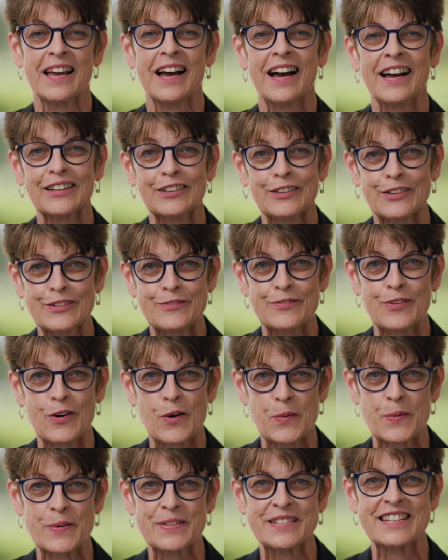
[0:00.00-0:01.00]
I look
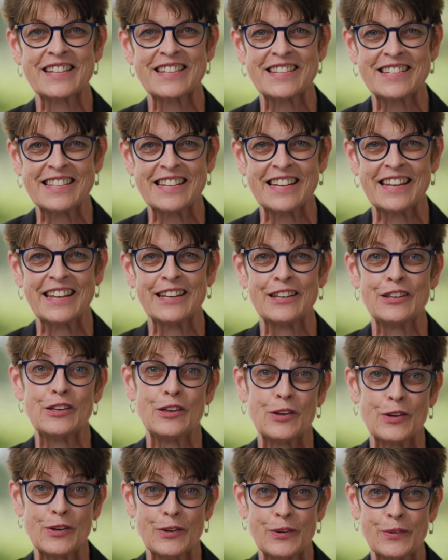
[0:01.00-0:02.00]
forward to seeing
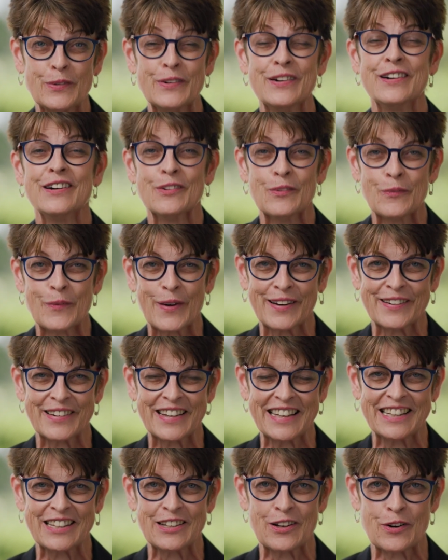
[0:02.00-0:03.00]
you wearing